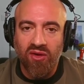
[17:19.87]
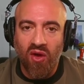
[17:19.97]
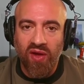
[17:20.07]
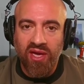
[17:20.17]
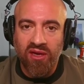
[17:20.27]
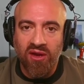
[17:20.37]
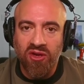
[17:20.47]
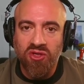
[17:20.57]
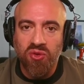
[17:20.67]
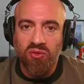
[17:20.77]
calling it an
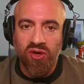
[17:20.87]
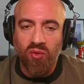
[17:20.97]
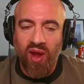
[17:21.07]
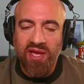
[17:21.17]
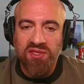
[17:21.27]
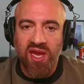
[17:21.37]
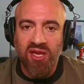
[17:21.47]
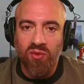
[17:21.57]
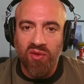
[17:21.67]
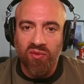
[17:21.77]
unusual request,
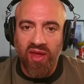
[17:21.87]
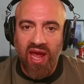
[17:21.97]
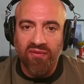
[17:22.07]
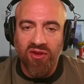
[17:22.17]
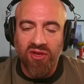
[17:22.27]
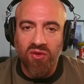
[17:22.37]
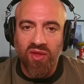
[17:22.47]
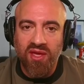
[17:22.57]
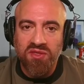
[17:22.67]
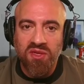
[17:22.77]
saying, do we really have to
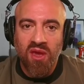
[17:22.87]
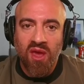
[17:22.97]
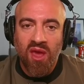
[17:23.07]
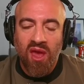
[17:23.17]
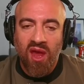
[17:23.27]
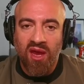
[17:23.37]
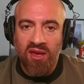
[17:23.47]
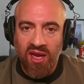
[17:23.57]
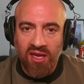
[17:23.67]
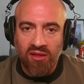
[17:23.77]
do this?
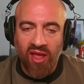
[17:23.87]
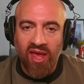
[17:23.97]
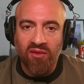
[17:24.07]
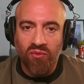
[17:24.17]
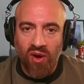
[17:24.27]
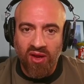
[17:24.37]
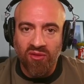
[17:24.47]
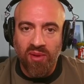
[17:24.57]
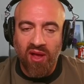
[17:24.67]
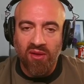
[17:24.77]
And Nick Clegg,
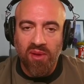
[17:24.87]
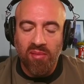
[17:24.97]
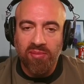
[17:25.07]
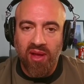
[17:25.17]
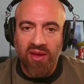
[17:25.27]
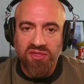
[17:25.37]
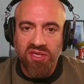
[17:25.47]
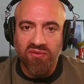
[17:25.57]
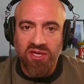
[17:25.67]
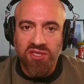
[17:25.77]
running the public
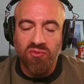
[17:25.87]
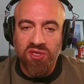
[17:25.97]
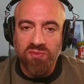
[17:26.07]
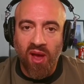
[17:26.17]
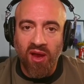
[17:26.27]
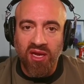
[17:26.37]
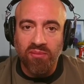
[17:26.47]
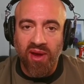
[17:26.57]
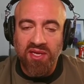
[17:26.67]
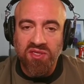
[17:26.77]
policy division,
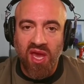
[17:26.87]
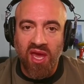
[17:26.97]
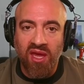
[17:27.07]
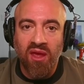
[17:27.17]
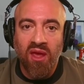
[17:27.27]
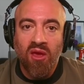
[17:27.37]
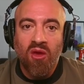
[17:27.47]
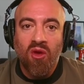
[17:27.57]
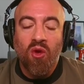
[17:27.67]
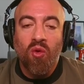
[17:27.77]
responded by saying,
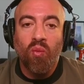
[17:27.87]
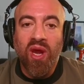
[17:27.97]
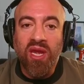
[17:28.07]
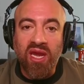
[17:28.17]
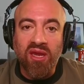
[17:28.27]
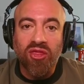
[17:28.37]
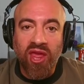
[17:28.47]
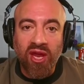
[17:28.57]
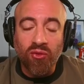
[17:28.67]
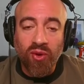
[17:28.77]
we need to
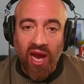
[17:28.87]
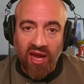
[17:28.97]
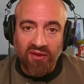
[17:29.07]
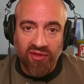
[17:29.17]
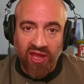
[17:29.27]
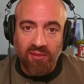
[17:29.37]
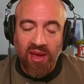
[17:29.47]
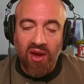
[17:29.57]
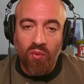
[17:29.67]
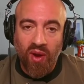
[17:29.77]
think creatively
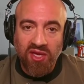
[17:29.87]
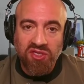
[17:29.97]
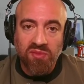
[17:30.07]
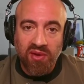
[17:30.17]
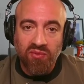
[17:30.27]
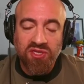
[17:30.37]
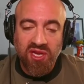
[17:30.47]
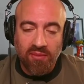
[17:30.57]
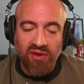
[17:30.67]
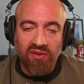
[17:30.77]
about ways to be
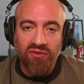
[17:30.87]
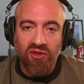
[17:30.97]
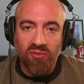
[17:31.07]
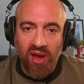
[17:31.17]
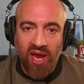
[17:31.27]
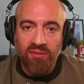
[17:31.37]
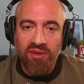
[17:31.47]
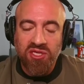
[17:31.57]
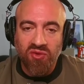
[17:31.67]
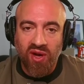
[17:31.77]
receptive to the Biden
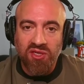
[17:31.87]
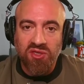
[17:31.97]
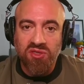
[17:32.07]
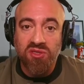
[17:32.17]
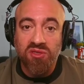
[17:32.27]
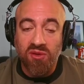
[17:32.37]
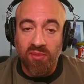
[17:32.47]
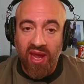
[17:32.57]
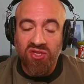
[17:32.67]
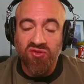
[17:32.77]
administration's
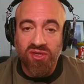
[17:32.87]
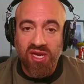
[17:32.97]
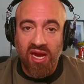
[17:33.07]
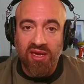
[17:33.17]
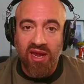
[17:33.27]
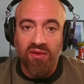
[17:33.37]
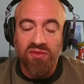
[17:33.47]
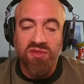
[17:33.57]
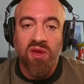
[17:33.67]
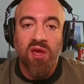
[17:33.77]
demands for
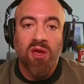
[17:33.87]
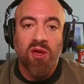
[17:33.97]
takedowns,